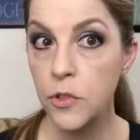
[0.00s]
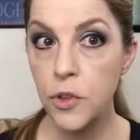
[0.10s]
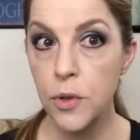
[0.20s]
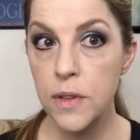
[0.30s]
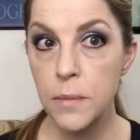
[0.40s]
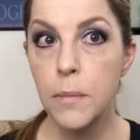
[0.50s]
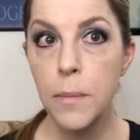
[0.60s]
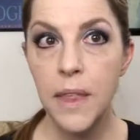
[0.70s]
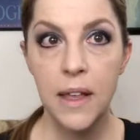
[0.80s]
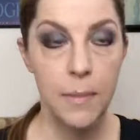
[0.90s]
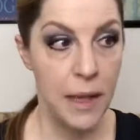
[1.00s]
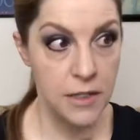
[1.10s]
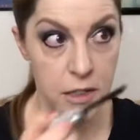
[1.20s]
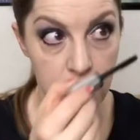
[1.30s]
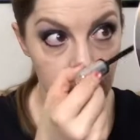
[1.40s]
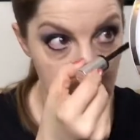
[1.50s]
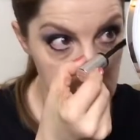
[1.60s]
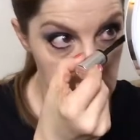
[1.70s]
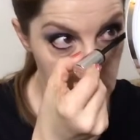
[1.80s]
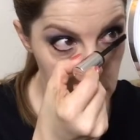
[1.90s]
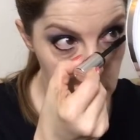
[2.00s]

do think it makes a good difference.